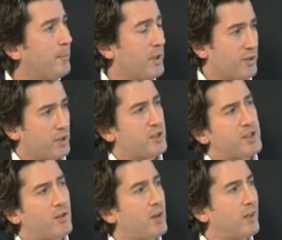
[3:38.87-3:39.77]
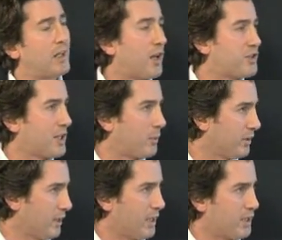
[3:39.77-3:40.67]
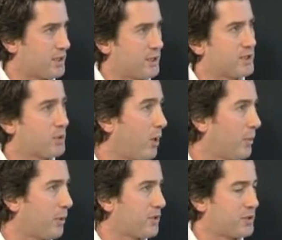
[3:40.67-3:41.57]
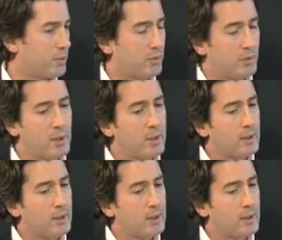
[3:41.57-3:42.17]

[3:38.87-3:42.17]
If you consider over the last couple of years, it's quite possible